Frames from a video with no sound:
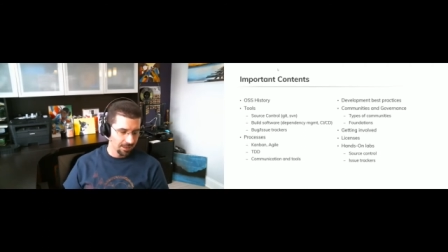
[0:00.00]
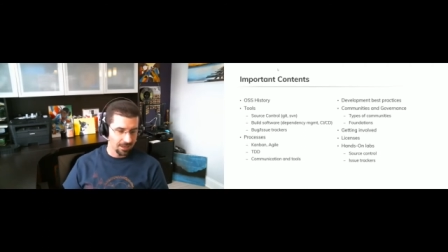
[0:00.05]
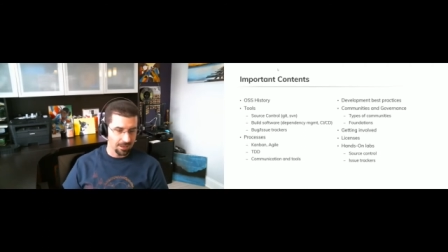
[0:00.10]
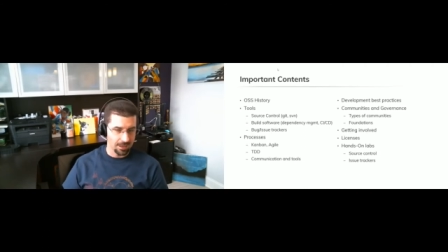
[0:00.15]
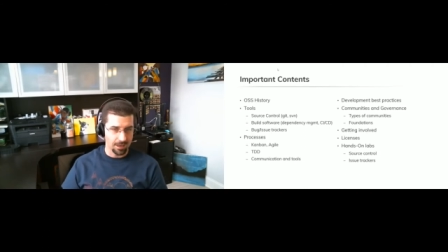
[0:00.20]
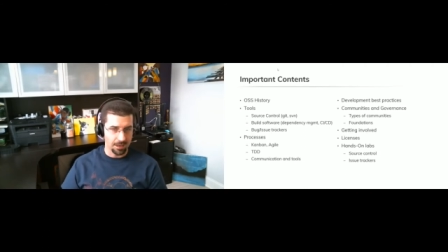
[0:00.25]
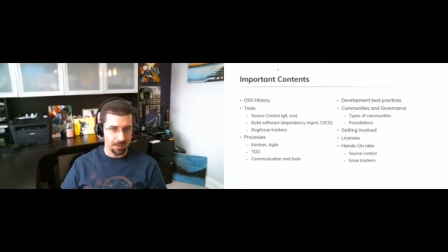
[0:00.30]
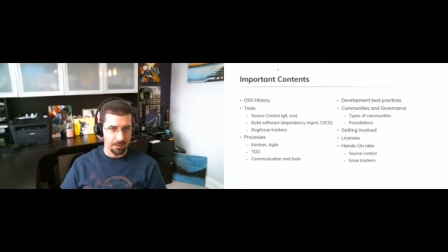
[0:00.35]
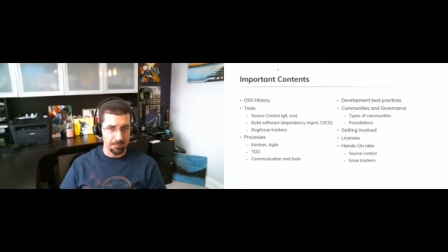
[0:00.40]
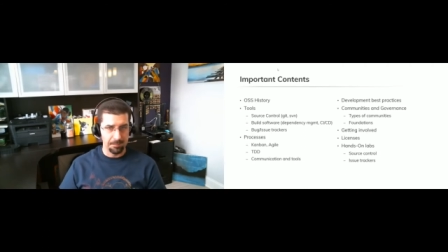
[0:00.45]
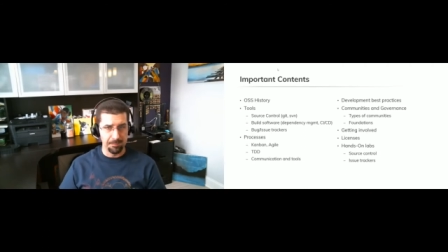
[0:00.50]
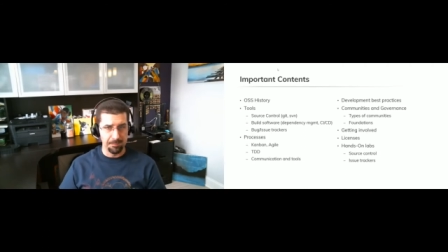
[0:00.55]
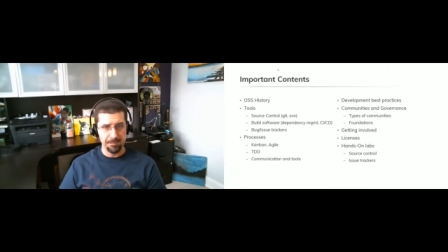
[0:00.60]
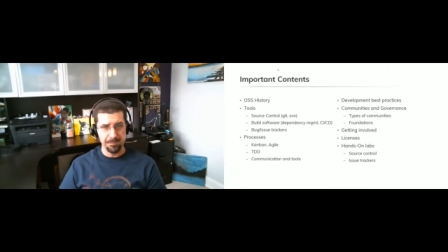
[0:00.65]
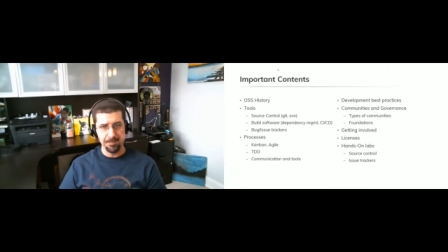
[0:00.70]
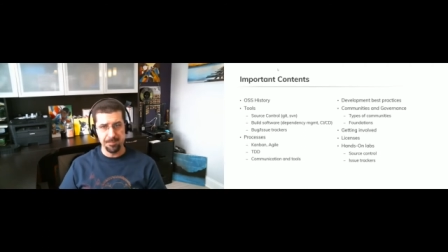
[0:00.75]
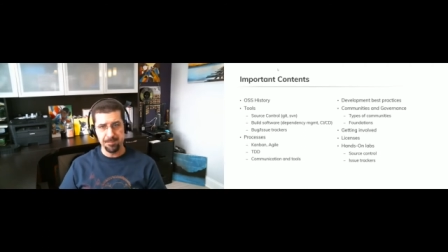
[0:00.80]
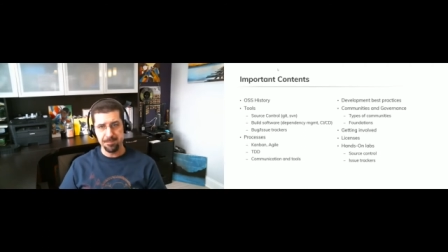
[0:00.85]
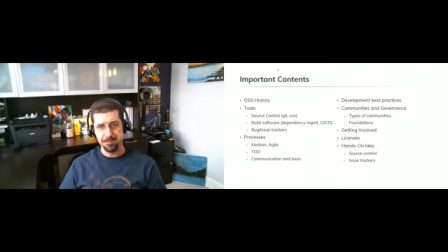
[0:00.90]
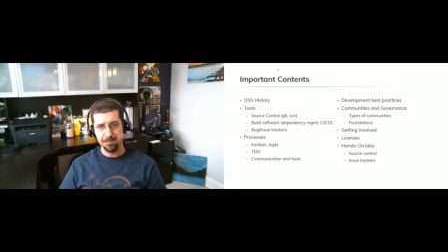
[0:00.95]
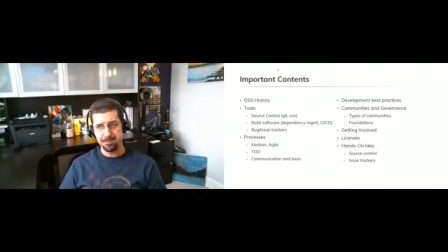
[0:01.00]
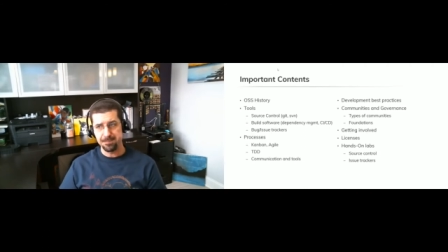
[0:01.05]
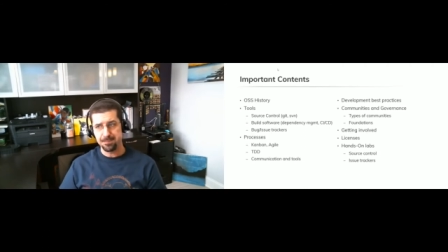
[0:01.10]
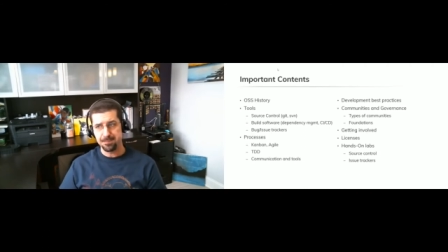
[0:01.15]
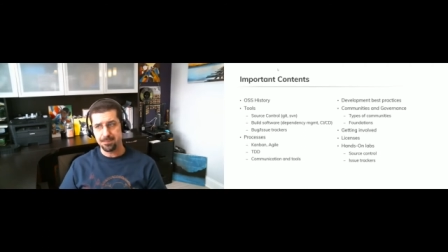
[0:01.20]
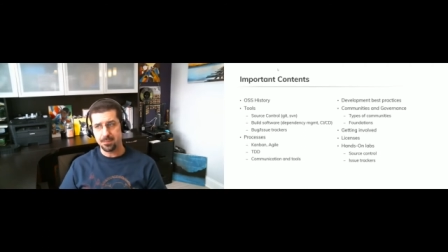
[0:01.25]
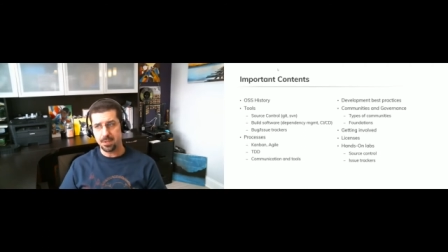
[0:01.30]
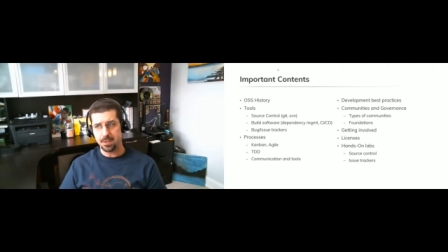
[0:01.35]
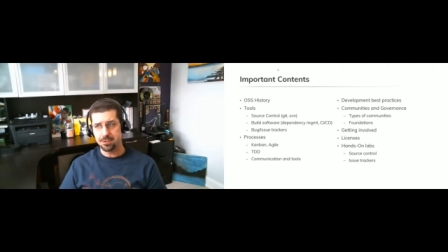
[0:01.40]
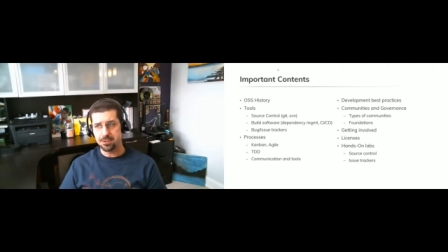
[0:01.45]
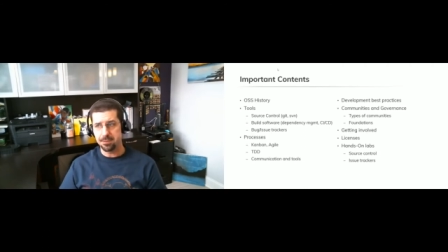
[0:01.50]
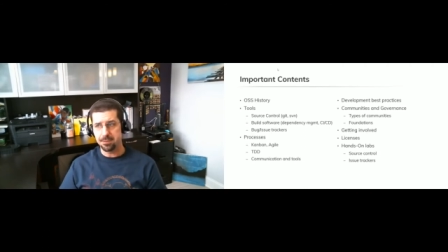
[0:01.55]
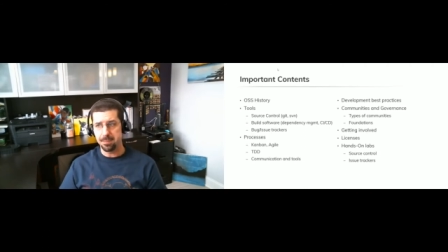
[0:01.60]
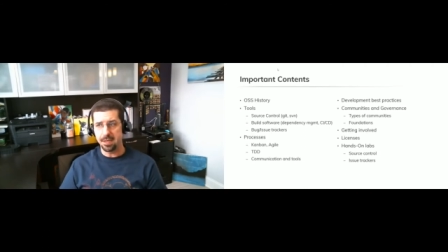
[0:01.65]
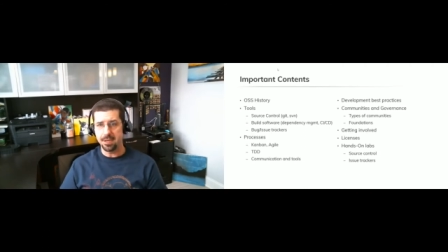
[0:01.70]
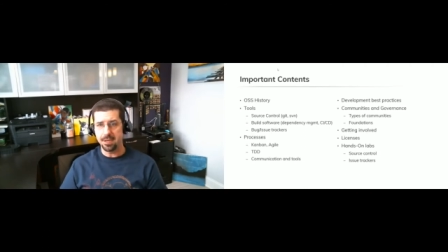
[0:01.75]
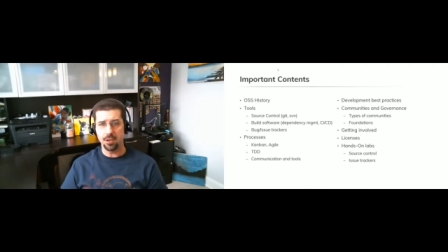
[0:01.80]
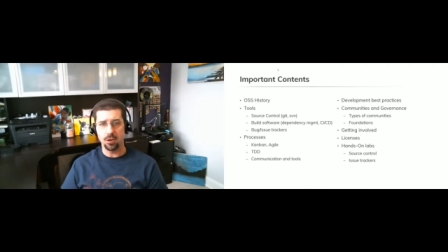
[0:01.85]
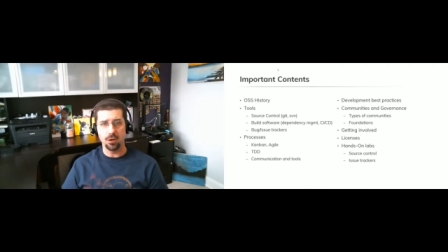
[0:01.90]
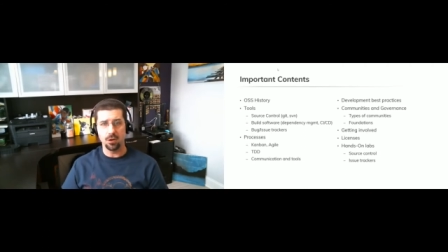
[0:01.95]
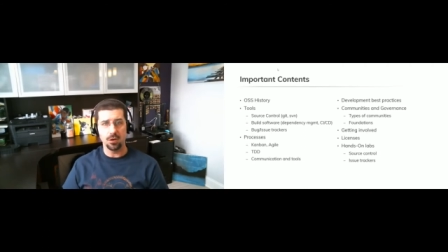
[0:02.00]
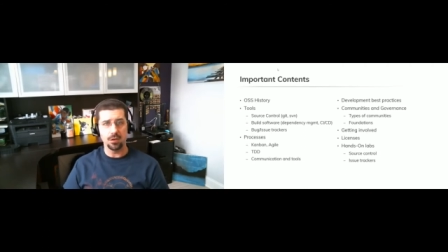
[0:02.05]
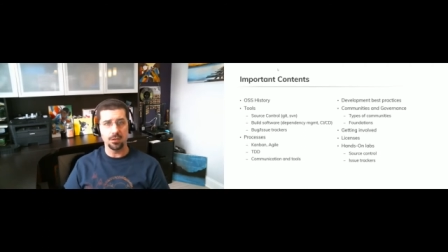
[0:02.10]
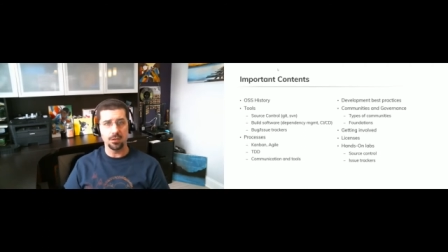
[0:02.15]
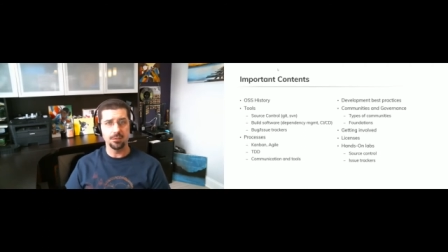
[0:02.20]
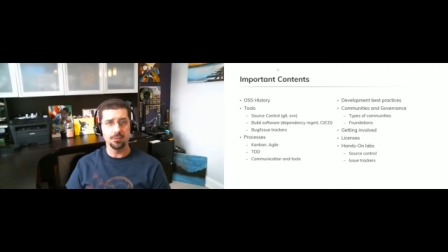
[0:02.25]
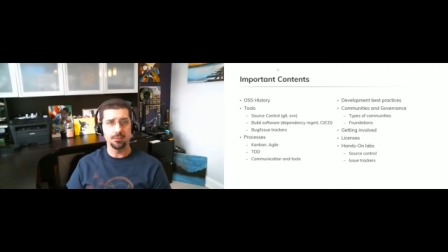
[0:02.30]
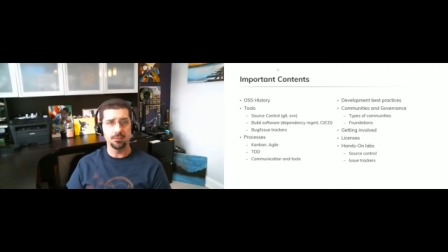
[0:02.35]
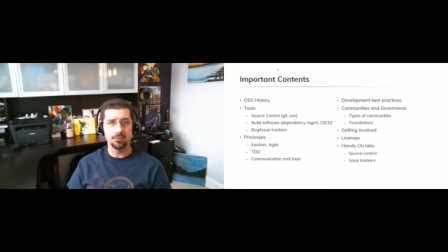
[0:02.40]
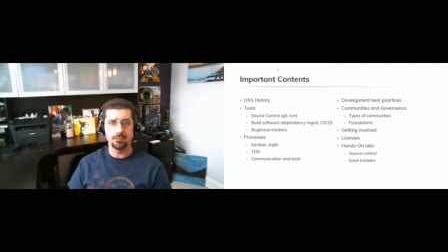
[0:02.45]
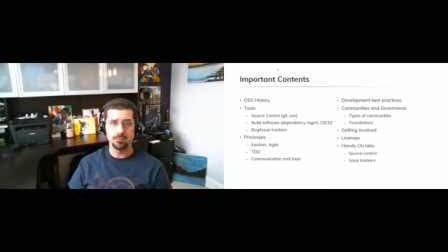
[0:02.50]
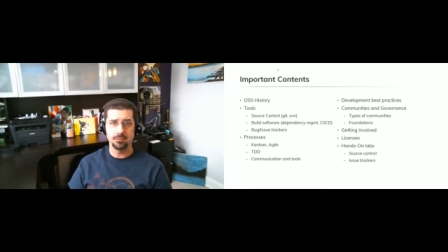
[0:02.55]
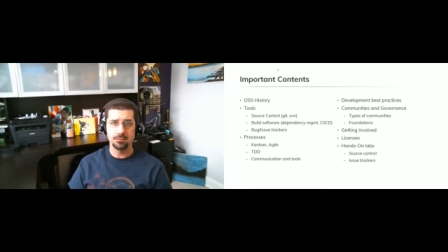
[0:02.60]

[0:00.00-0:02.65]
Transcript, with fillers: Um, depending on